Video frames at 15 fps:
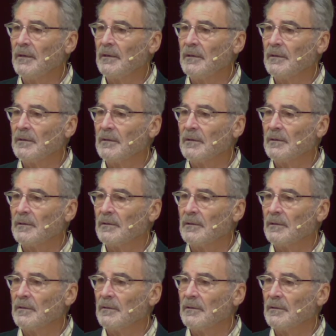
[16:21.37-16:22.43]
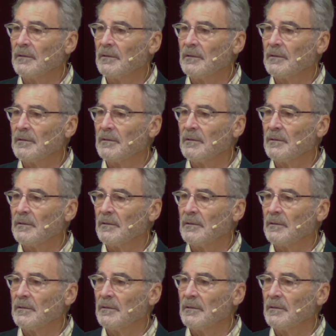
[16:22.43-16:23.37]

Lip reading: No one is speaking in this clip.